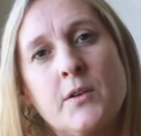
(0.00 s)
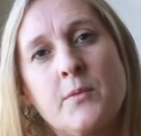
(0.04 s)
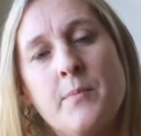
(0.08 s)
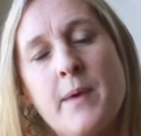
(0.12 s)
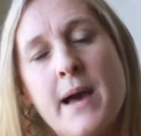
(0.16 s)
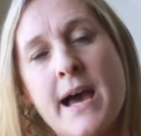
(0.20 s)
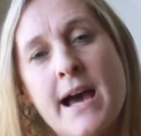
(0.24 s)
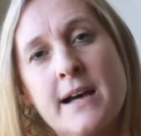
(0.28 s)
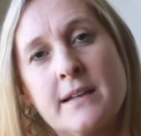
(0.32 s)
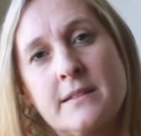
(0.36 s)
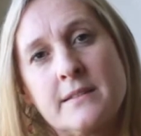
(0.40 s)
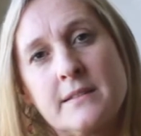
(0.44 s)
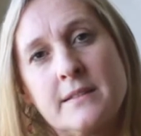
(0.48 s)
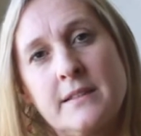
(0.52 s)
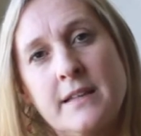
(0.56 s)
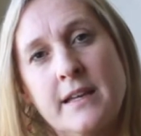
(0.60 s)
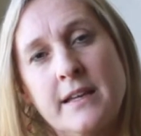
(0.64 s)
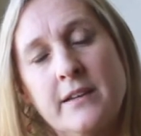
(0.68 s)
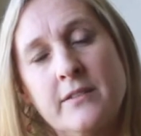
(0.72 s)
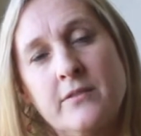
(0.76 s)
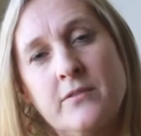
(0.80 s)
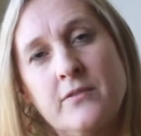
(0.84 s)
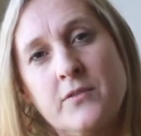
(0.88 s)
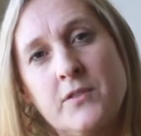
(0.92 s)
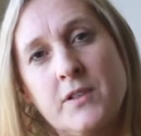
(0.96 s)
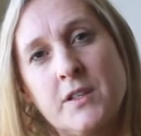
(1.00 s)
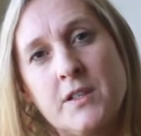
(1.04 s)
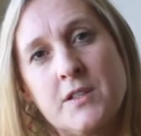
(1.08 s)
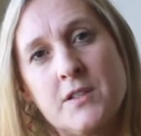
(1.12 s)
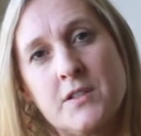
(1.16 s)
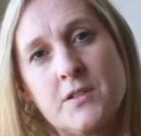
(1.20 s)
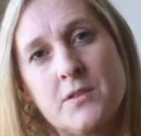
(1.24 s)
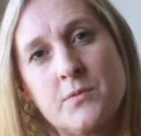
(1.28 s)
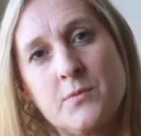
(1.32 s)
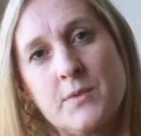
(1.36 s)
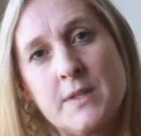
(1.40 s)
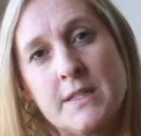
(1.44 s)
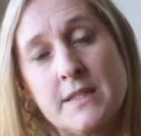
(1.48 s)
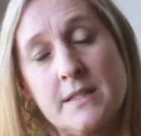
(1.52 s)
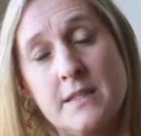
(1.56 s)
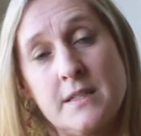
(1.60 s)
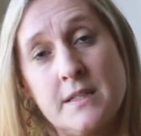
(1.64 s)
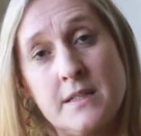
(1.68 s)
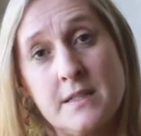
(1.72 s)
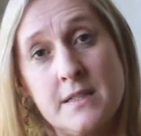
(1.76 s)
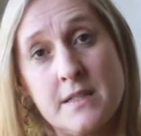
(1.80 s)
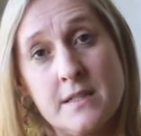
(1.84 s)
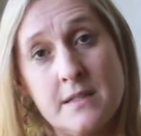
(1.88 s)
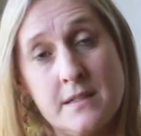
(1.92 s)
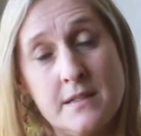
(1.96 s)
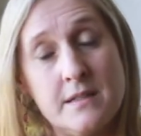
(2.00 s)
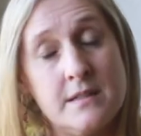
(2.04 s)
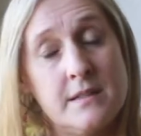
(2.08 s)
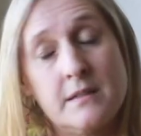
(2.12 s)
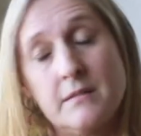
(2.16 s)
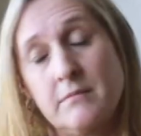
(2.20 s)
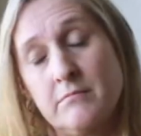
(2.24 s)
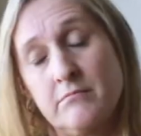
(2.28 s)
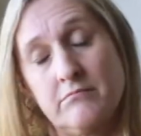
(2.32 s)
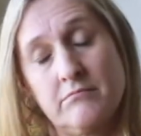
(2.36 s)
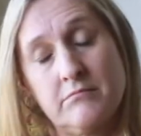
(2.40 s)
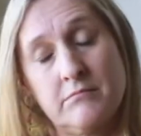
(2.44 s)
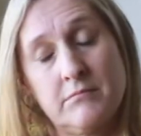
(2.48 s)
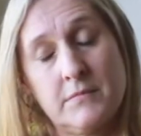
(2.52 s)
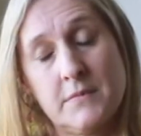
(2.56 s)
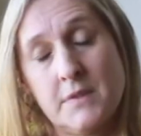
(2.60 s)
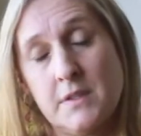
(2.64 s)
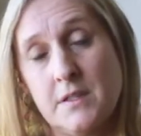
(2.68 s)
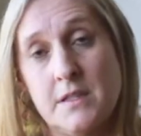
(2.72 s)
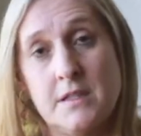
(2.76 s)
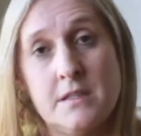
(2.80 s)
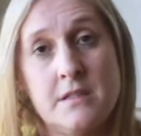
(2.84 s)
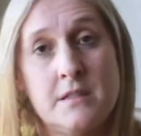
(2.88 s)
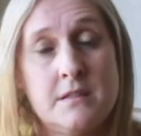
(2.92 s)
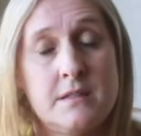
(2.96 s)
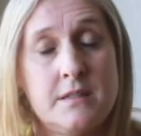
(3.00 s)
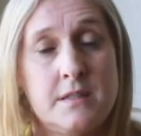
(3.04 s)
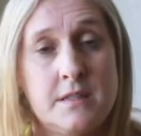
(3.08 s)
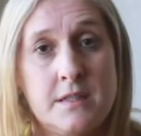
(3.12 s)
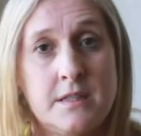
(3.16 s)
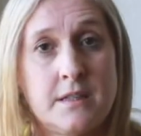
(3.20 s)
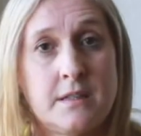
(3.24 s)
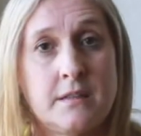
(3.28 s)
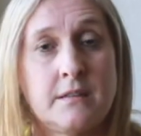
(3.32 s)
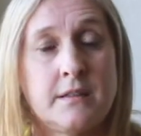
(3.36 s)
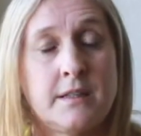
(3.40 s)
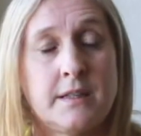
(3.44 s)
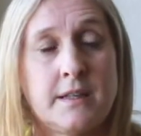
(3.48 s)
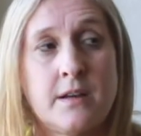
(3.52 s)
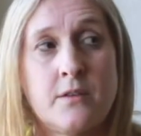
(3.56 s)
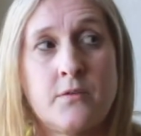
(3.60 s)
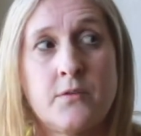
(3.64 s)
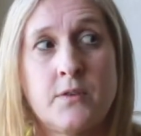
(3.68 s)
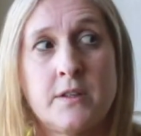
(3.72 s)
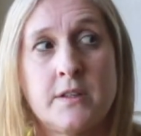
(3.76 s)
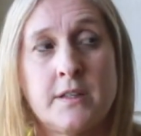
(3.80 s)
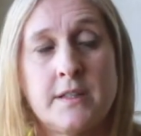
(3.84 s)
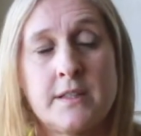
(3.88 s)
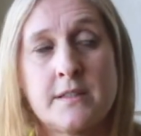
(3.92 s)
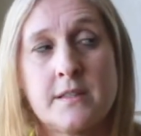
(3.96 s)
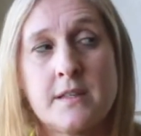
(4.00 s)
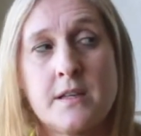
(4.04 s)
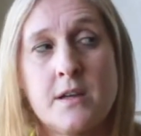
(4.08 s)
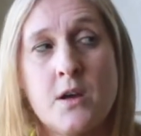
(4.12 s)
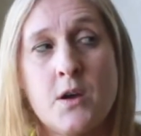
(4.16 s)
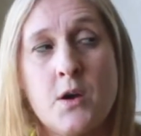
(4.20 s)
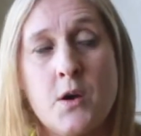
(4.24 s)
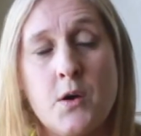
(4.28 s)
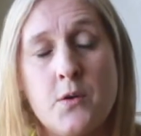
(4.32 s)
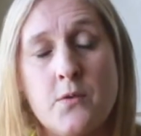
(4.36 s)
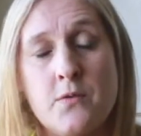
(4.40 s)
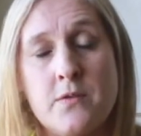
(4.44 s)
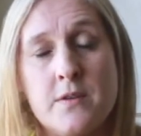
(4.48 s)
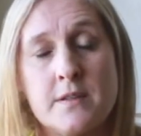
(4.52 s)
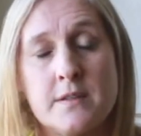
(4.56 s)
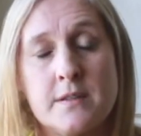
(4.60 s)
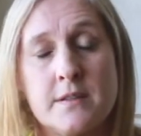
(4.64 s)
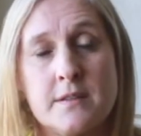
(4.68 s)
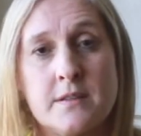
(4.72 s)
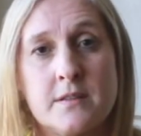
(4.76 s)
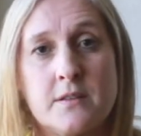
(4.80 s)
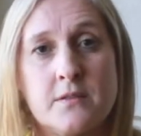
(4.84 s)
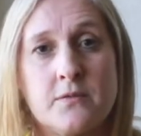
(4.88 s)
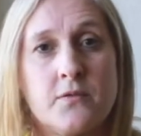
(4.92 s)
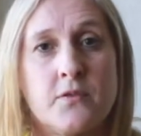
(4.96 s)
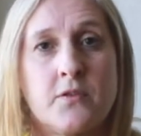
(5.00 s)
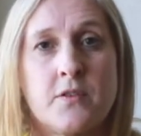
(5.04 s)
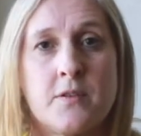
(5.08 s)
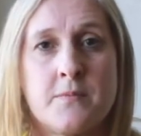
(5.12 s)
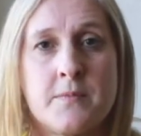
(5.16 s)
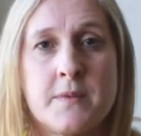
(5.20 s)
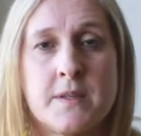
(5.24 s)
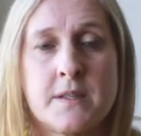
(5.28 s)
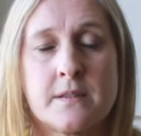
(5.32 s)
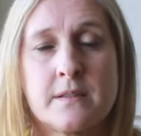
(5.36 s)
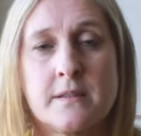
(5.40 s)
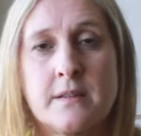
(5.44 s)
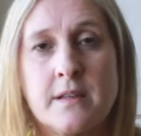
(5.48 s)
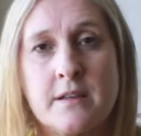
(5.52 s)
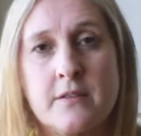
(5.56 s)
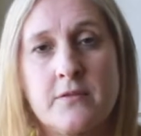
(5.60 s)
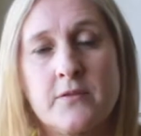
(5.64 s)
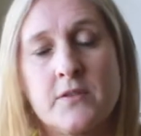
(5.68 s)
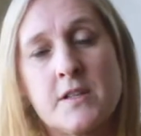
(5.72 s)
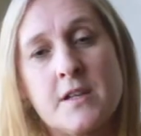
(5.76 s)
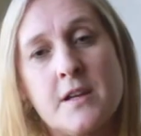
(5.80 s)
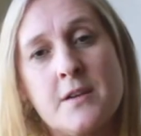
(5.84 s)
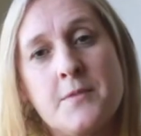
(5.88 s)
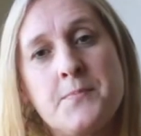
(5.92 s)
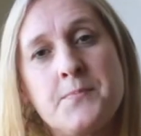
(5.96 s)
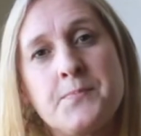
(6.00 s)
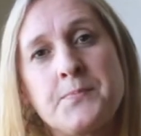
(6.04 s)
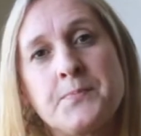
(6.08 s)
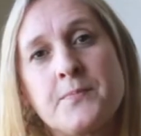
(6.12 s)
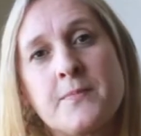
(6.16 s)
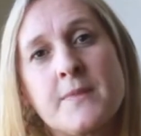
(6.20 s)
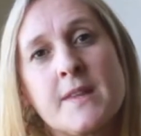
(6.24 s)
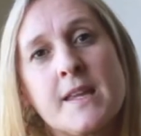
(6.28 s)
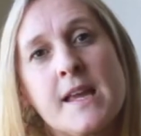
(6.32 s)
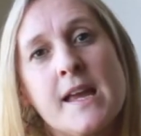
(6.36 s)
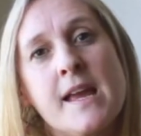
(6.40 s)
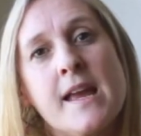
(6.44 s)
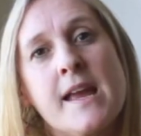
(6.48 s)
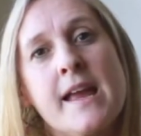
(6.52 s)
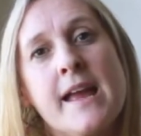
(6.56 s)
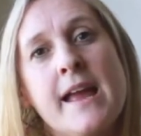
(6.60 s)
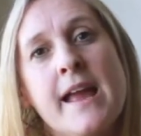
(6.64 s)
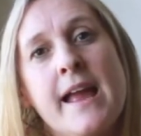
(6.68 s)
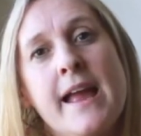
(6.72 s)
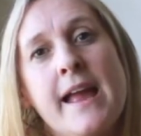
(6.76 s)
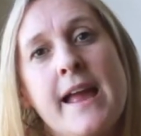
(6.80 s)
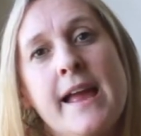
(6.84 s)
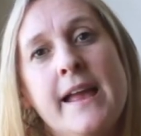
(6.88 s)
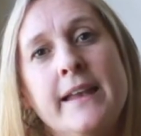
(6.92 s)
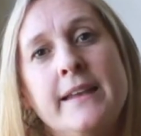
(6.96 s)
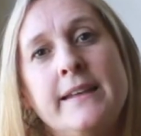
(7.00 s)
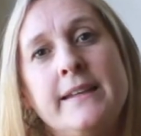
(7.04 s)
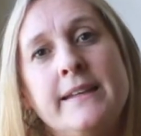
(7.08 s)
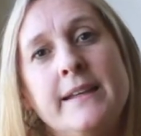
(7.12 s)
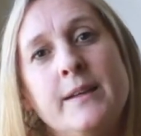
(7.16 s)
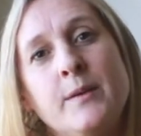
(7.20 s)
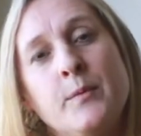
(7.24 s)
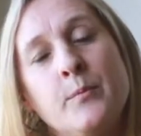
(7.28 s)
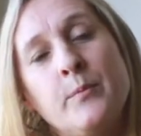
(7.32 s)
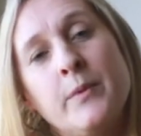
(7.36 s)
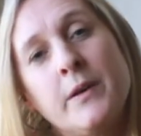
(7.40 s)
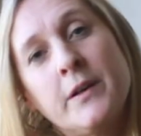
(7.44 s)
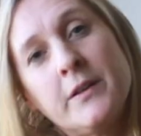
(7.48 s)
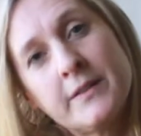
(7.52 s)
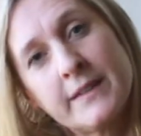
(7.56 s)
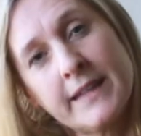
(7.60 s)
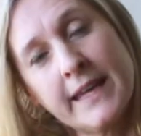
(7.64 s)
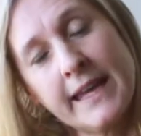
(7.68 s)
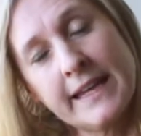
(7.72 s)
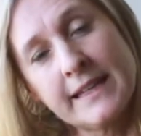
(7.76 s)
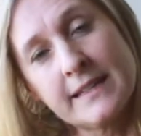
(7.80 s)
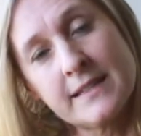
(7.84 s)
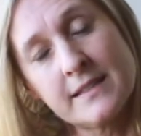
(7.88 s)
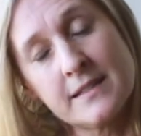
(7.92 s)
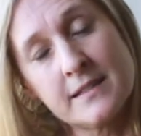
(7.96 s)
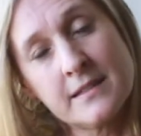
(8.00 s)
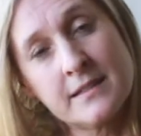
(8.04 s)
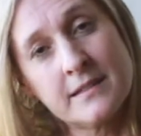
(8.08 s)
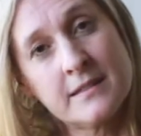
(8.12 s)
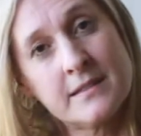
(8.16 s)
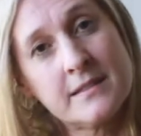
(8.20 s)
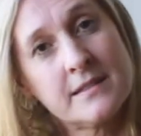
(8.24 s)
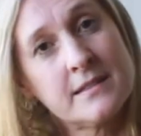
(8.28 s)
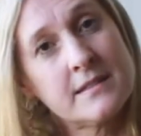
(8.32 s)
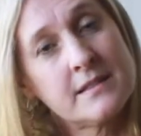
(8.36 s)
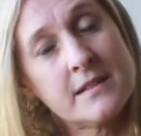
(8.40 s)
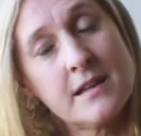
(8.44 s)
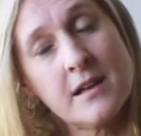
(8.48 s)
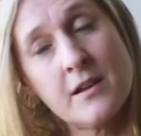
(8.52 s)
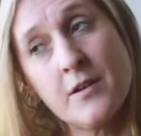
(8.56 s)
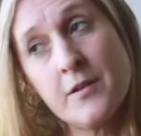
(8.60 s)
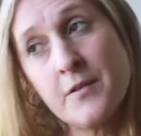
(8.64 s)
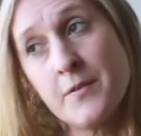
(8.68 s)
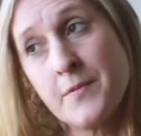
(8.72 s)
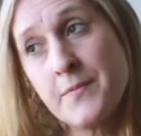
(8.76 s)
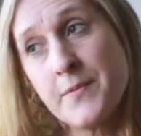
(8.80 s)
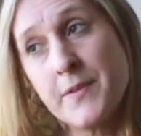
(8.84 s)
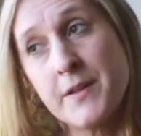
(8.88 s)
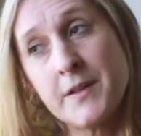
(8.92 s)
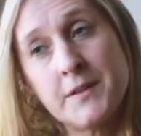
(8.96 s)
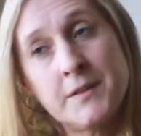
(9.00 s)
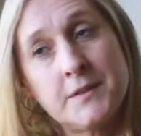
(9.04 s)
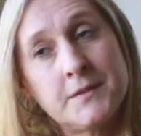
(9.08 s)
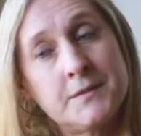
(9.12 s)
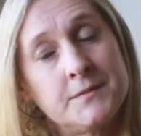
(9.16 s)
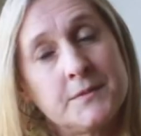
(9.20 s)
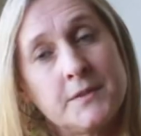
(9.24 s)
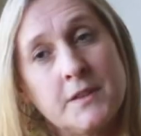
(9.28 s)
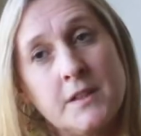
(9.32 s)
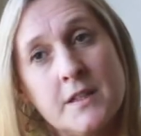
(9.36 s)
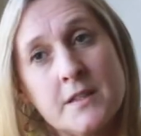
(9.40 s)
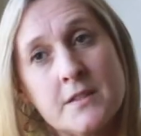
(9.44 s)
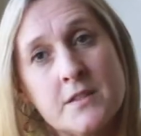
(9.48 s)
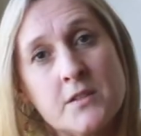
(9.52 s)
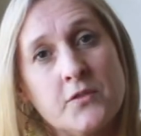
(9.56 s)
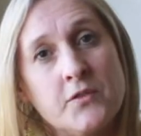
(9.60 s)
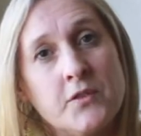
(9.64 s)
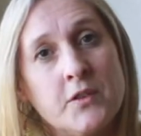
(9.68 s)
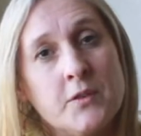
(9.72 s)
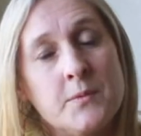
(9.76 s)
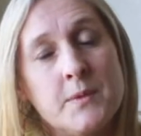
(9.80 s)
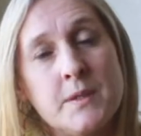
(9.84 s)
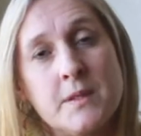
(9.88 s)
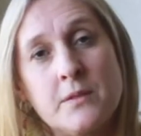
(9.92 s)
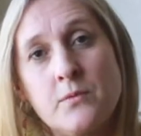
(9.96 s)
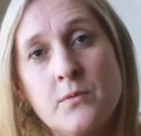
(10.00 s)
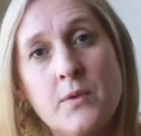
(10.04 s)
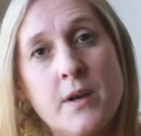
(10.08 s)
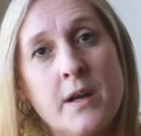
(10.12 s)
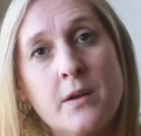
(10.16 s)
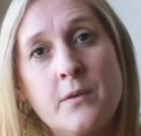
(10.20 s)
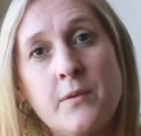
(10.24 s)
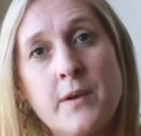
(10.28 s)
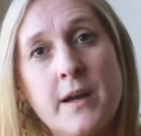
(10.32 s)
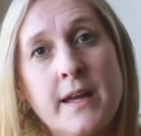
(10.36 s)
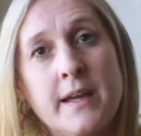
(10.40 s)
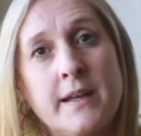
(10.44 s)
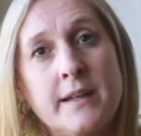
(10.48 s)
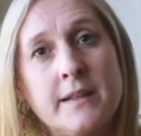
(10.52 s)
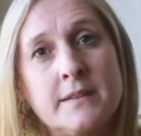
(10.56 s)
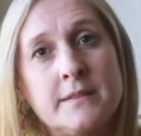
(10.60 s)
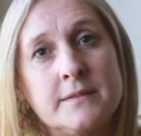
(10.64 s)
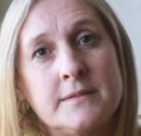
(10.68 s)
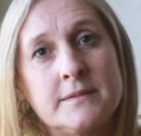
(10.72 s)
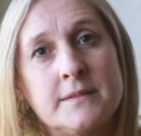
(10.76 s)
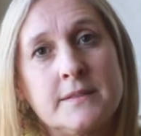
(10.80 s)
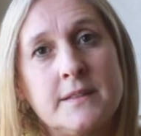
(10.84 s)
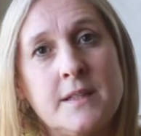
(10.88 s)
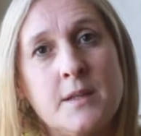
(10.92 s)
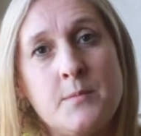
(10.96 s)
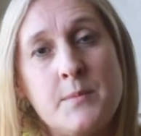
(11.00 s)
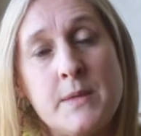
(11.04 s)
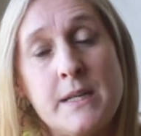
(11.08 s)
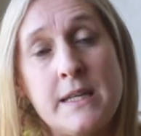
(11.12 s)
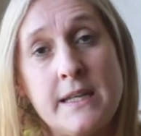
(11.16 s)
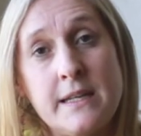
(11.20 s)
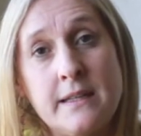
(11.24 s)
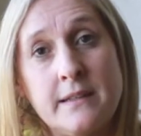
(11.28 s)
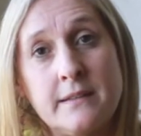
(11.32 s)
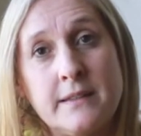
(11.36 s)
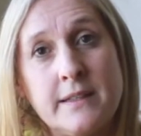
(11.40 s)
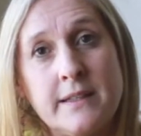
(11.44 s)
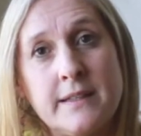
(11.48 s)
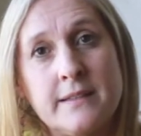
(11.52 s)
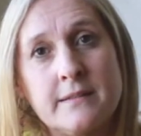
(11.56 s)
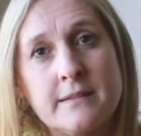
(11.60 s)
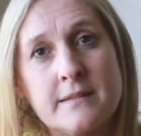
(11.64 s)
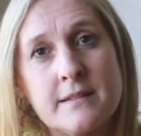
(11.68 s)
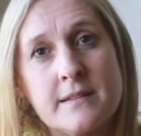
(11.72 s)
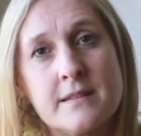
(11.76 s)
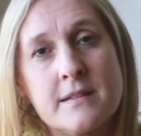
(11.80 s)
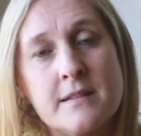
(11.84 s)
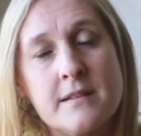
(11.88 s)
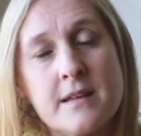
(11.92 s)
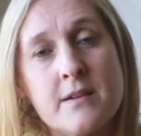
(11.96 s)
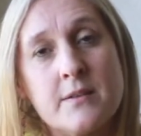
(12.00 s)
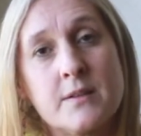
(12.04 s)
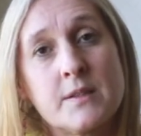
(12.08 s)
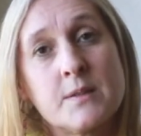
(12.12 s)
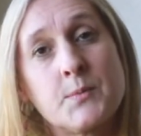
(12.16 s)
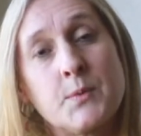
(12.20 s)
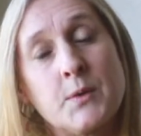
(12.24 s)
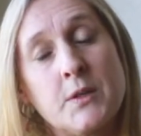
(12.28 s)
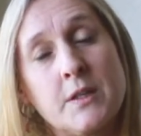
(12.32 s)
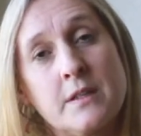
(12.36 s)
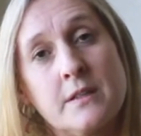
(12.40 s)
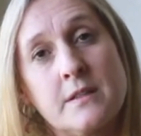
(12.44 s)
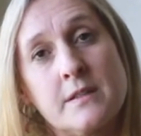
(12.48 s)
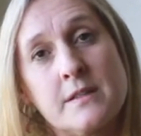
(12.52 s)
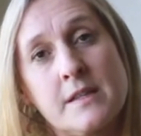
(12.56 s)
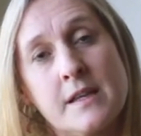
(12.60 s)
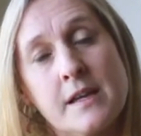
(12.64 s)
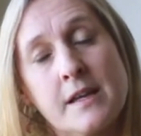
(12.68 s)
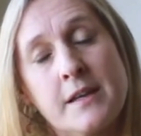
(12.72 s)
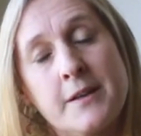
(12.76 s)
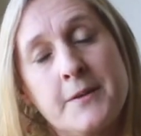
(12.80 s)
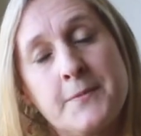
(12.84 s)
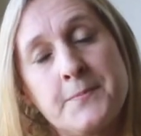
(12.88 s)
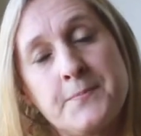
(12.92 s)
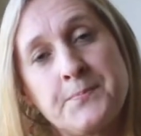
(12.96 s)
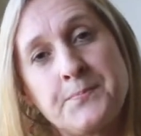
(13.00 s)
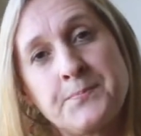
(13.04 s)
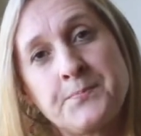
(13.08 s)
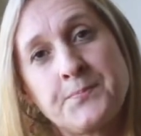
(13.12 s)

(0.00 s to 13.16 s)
a past life, which they just did. I realized, oh, this isn't from this lifetime. And in both cases, the claustrophobia went away immediately. So that was pretty exciting.